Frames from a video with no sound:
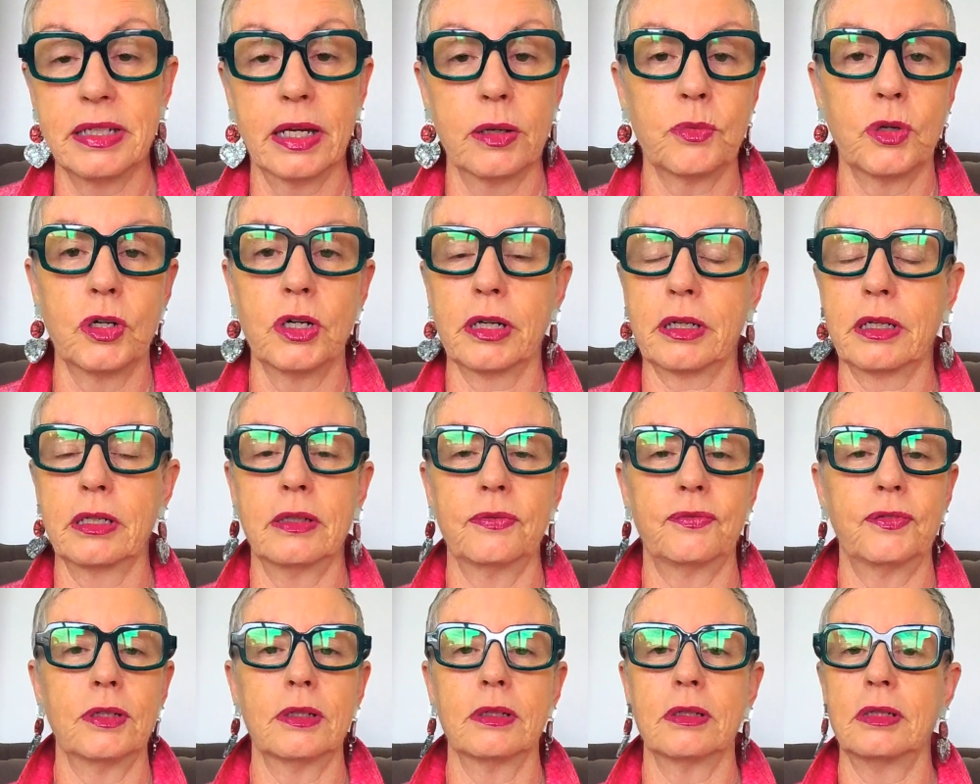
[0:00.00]
Network. And
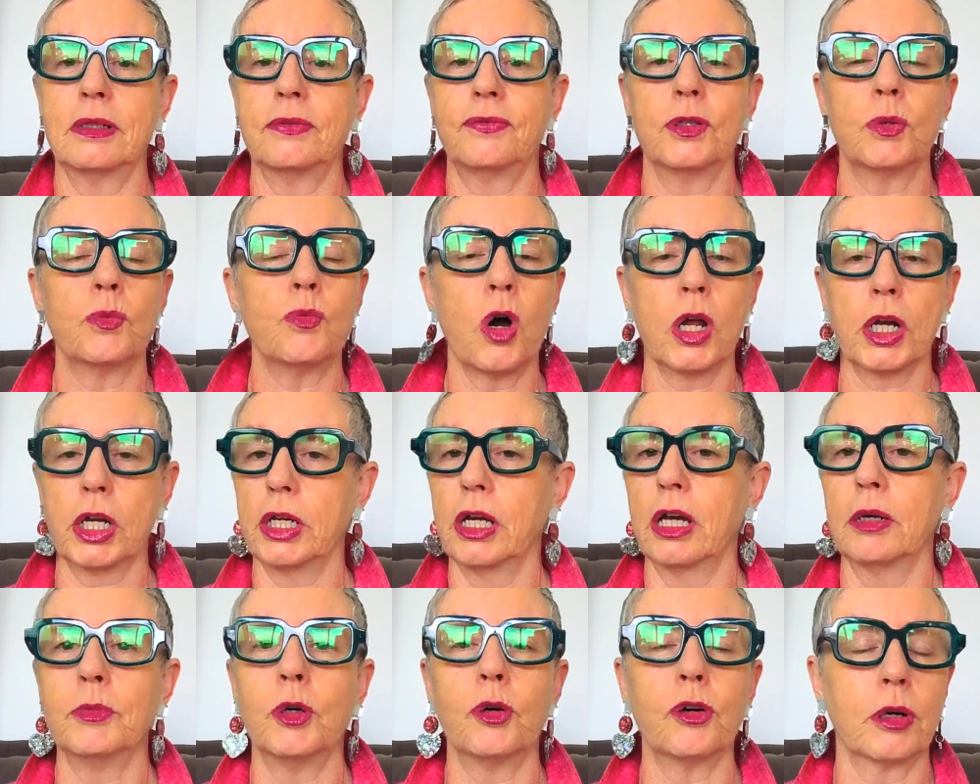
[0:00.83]
if you want to
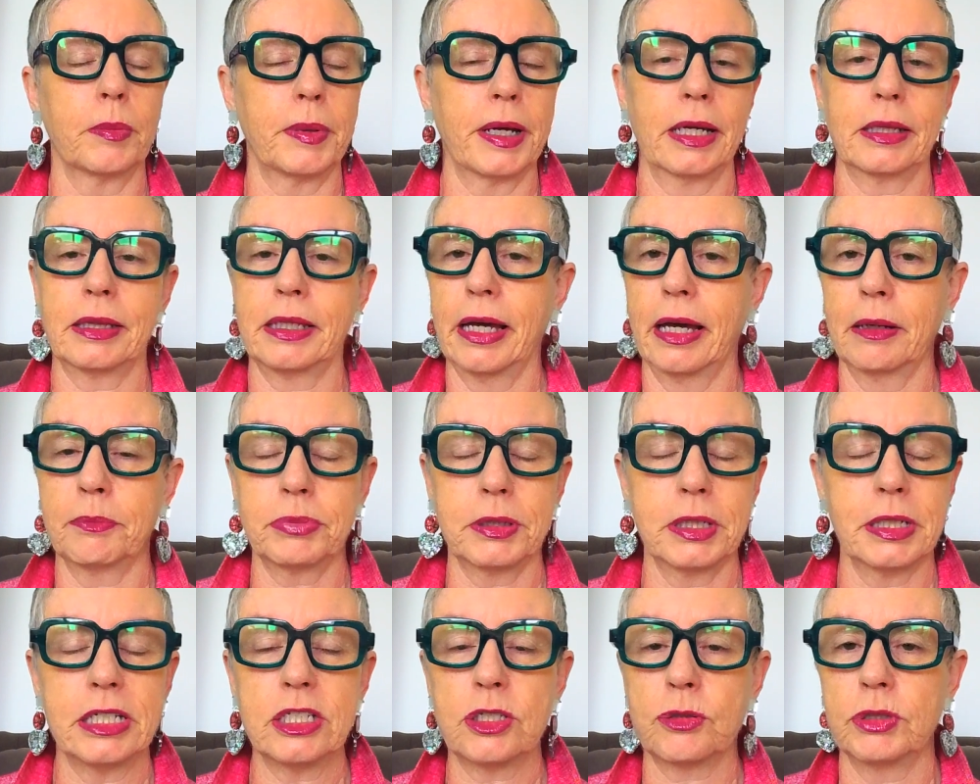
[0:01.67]
know more about that,
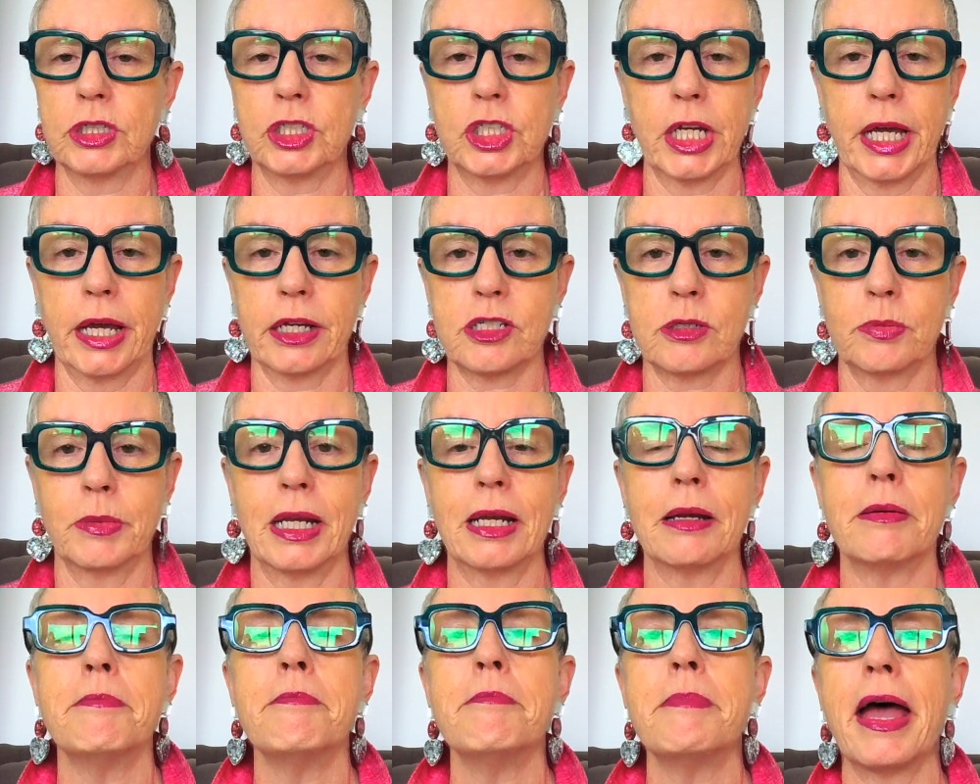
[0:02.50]
please reach out to me. An
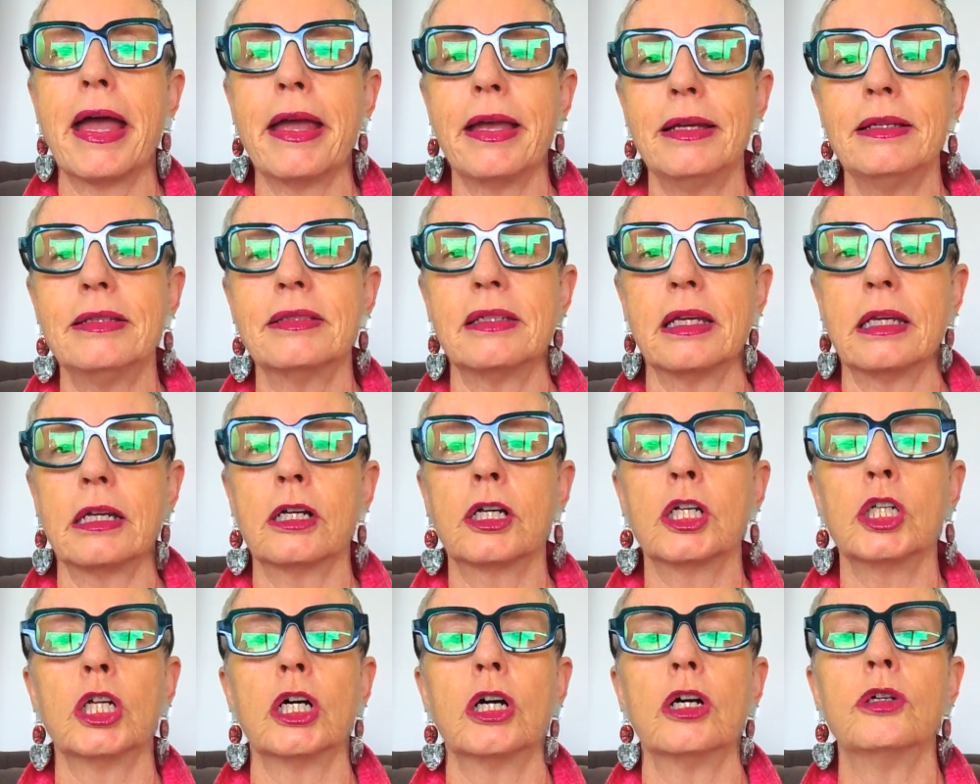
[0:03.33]
amazing
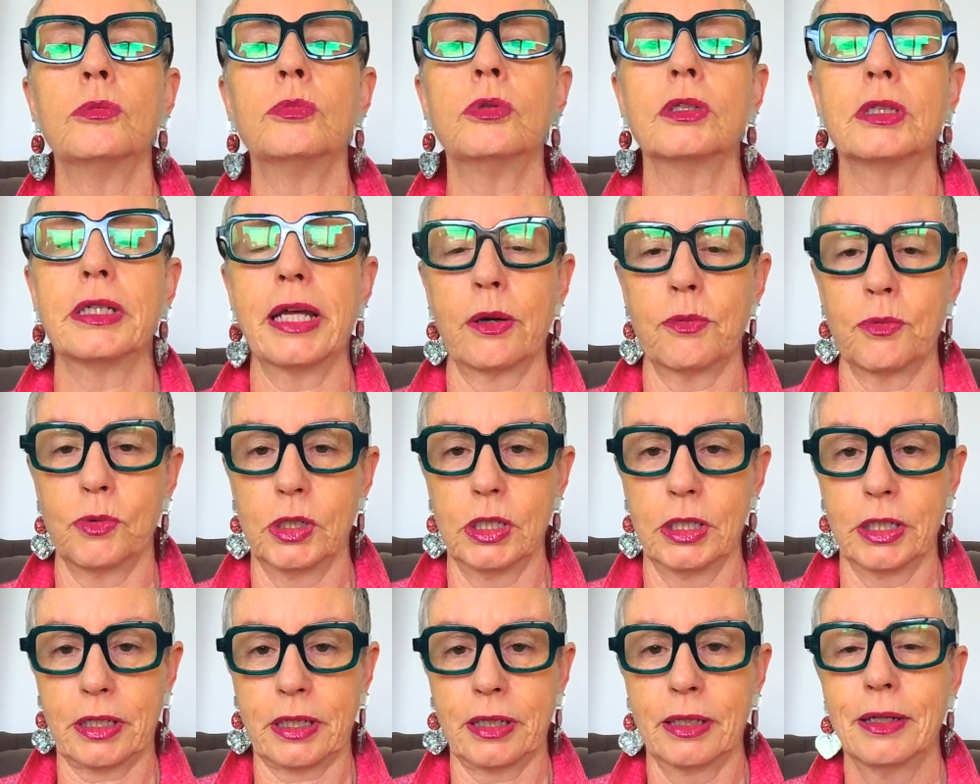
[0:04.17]
global
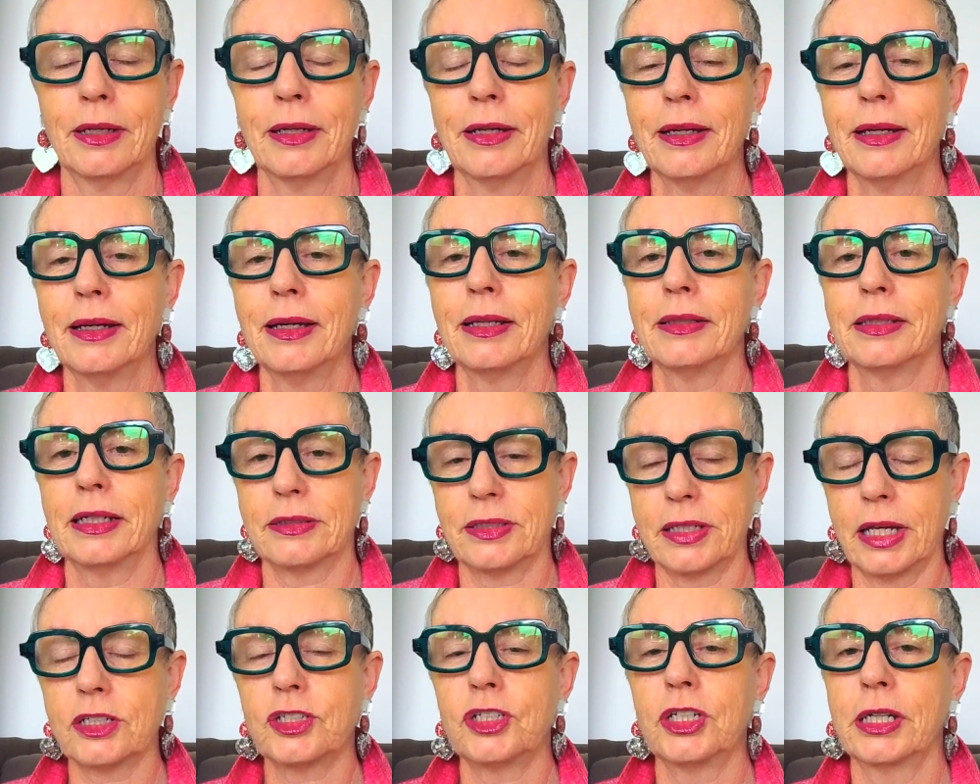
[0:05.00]
network
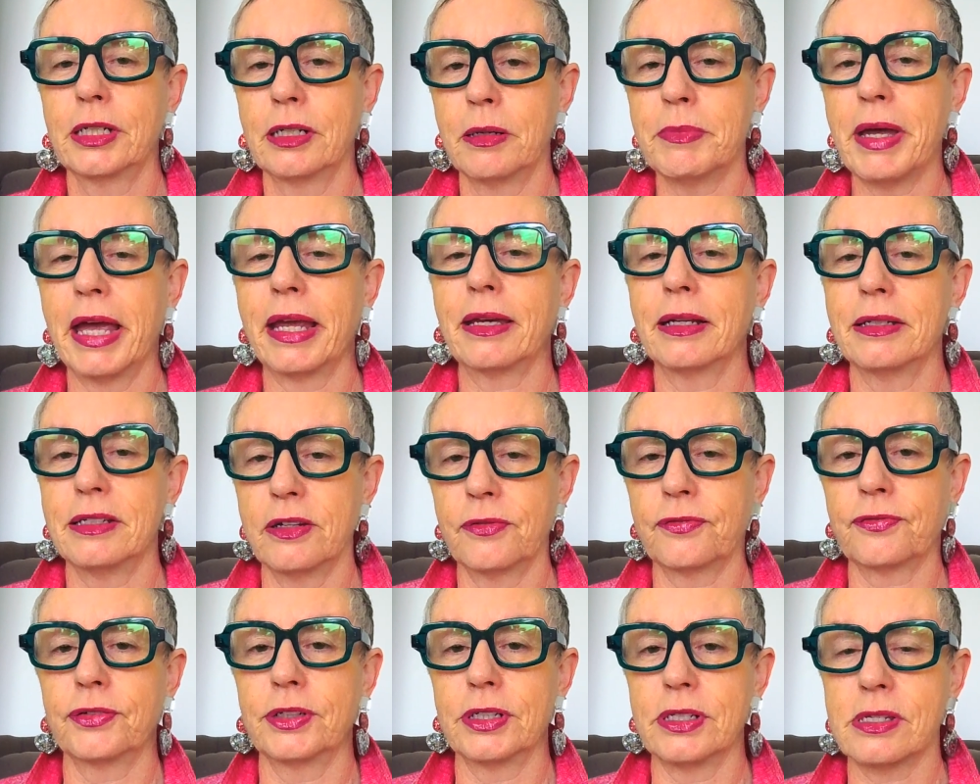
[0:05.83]
that's actually going to make a
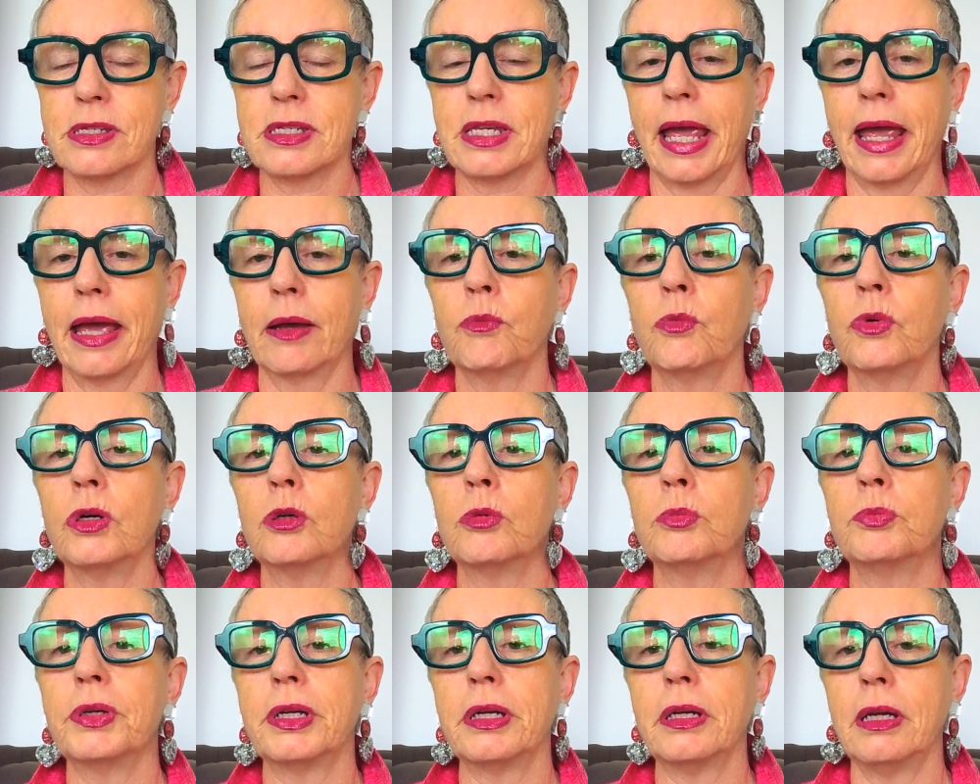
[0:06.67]
difference and will
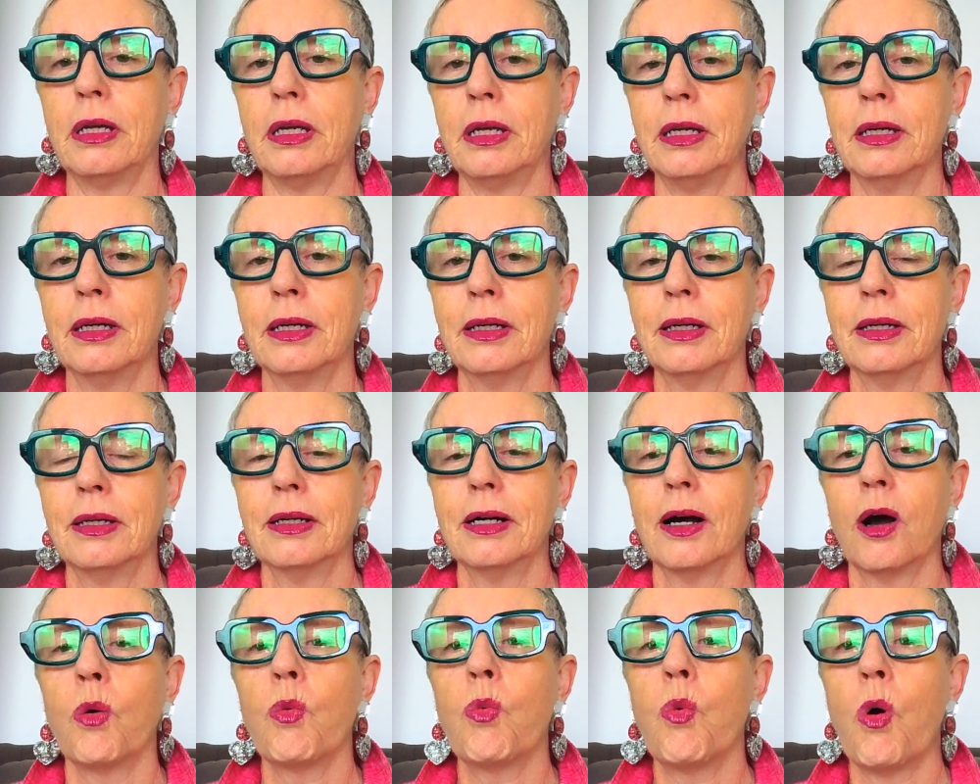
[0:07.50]
be
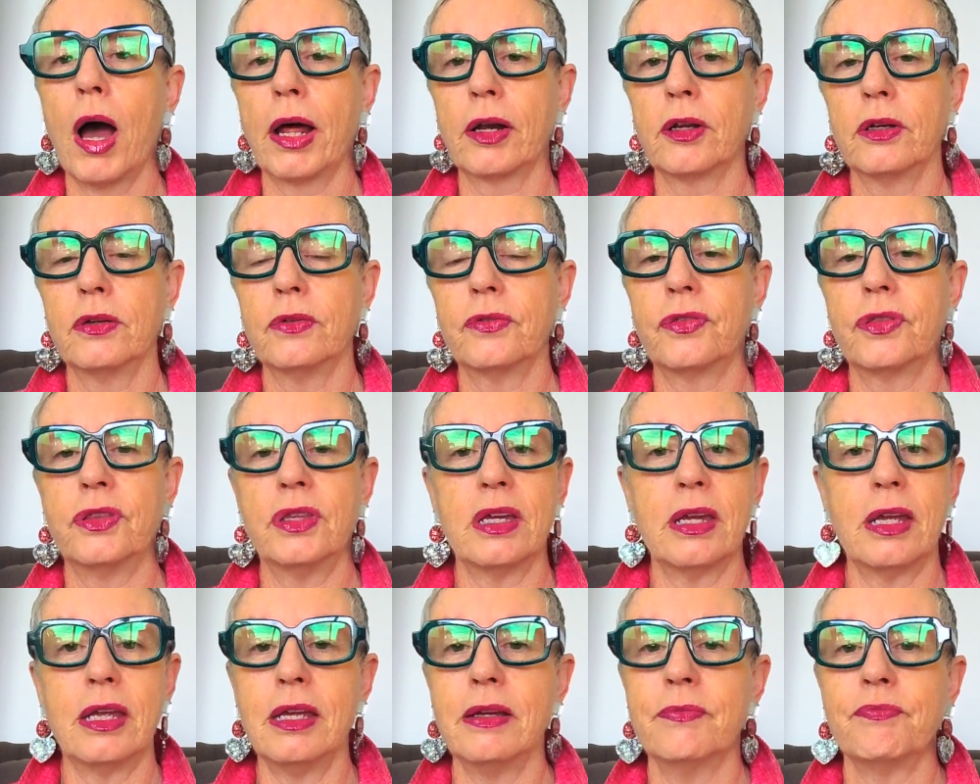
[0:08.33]
one of
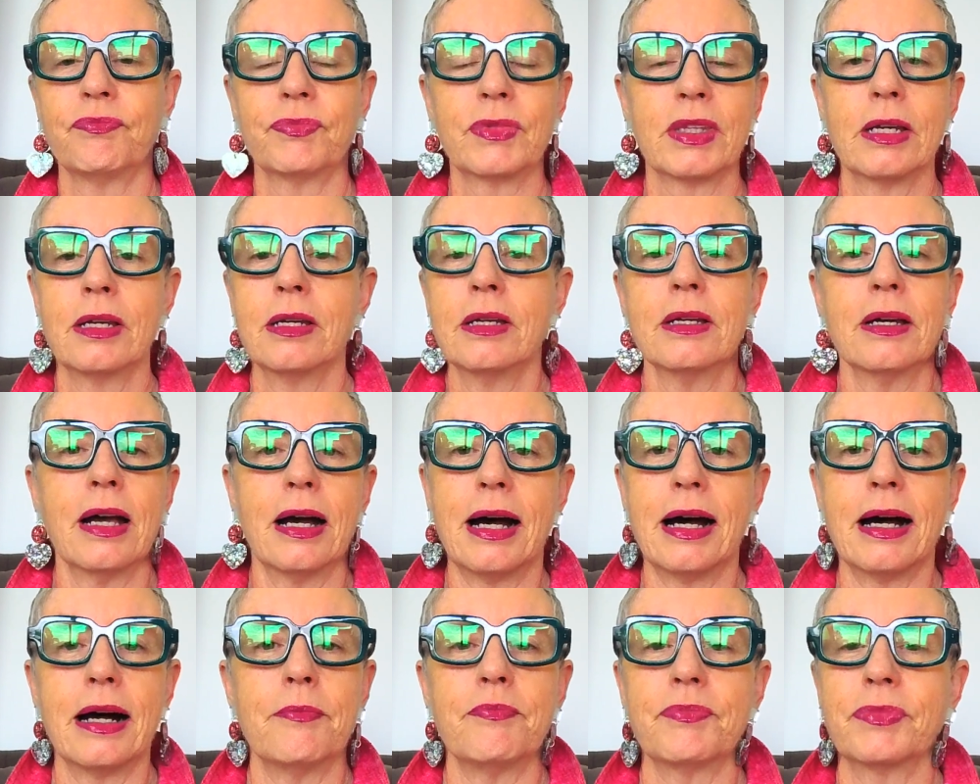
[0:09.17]
the
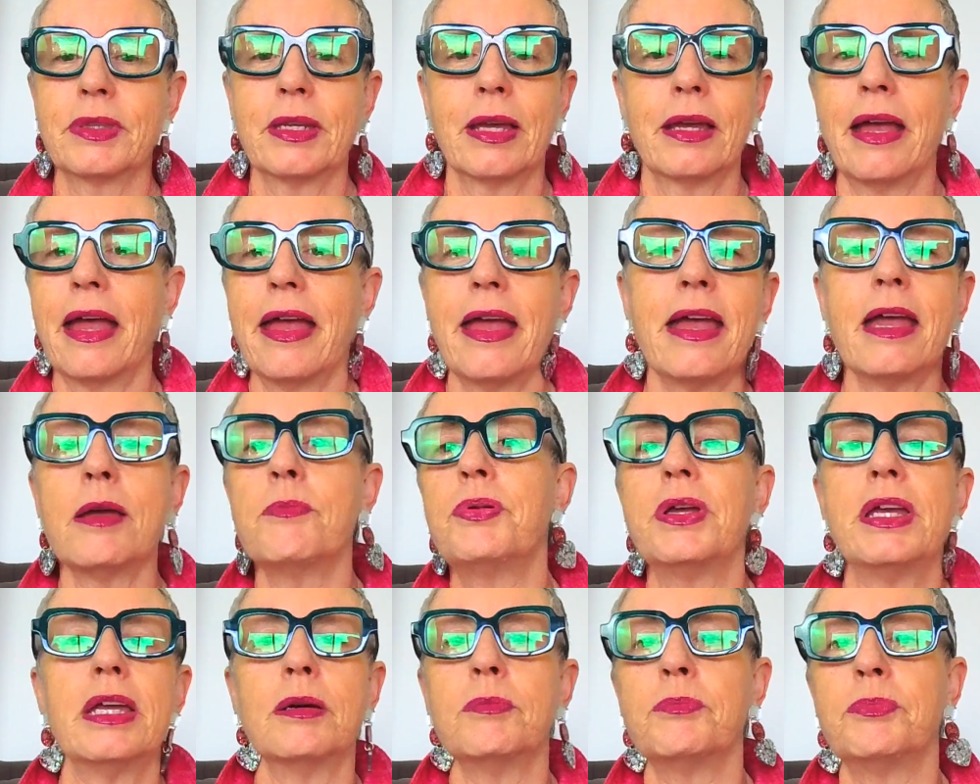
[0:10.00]

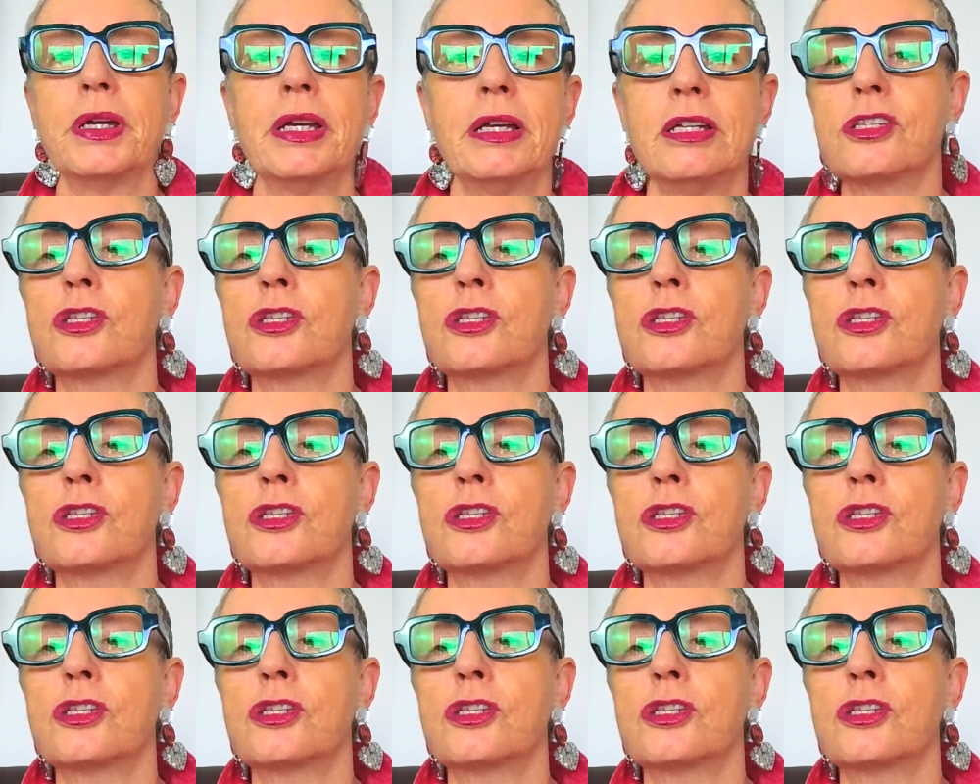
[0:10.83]
Airbnb